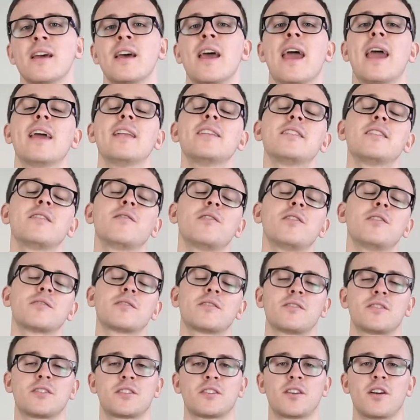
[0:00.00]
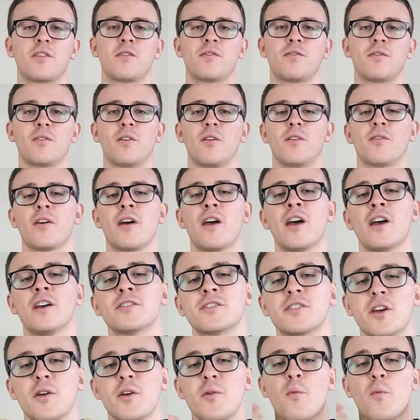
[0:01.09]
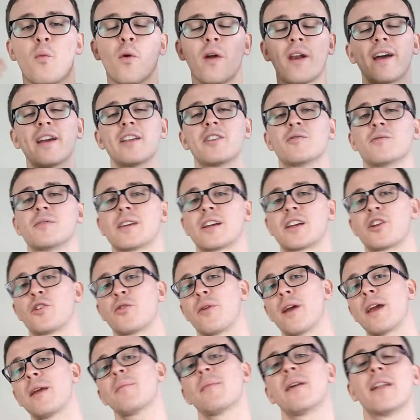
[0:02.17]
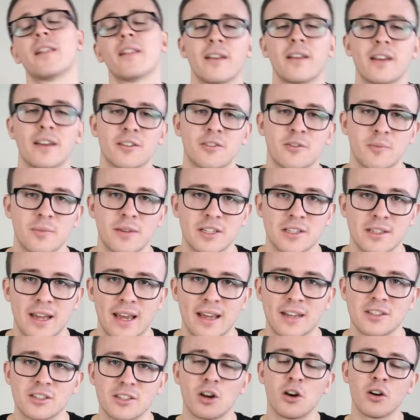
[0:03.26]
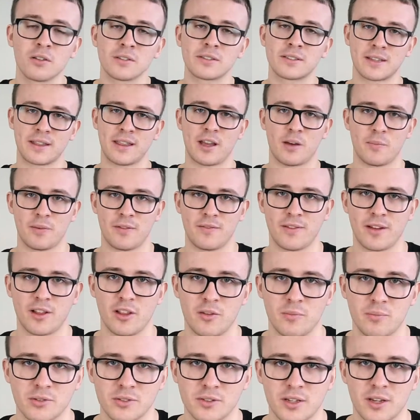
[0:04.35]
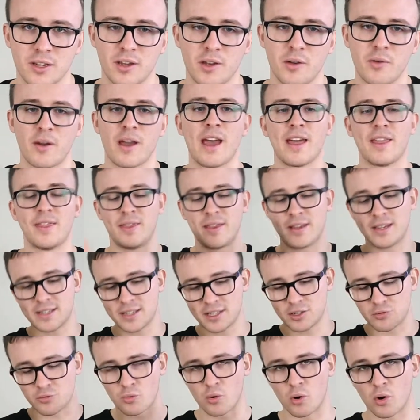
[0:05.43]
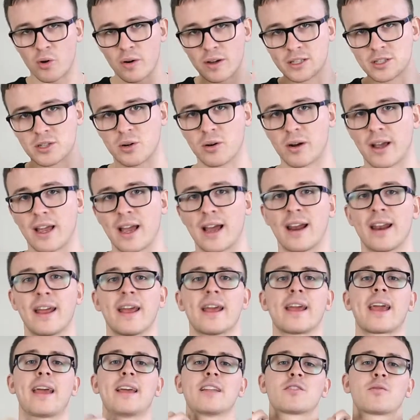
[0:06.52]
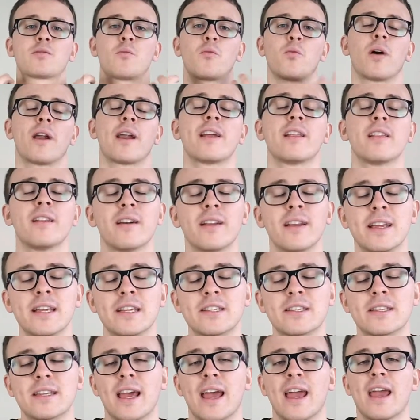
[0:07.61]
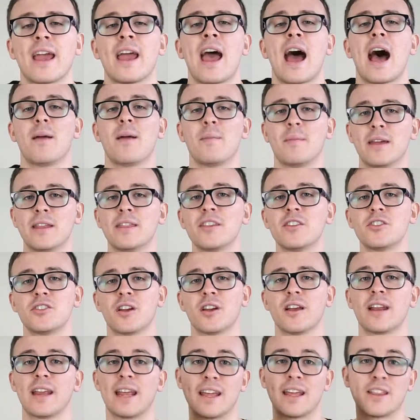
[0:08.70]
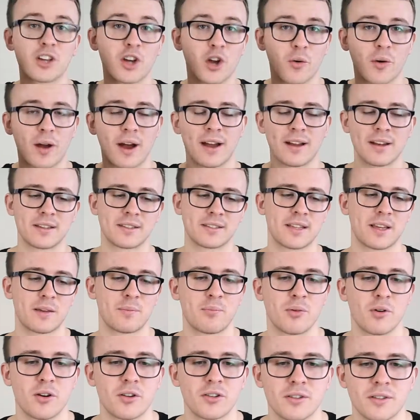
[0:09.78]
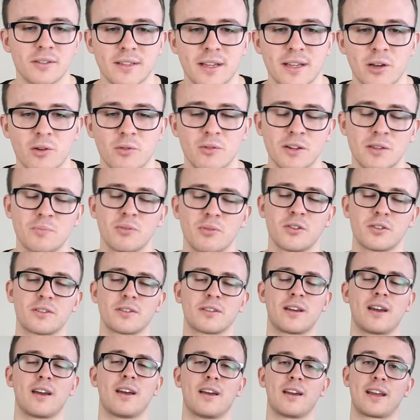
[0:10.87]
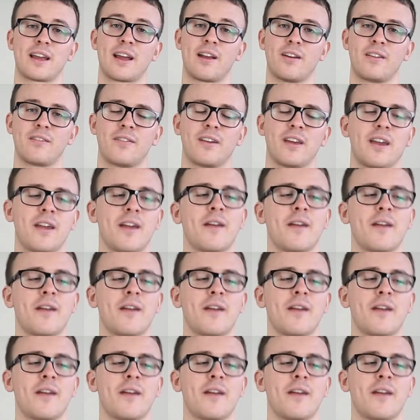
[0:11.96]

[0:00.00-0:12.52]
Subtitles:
interviews, and so forth. So what I do is I create my learnings from each day into content that'll be valuable to you. This is raw, it's organic, it's what I learn each day. I'm in the journey, in the grind, as they always push Gary Vee.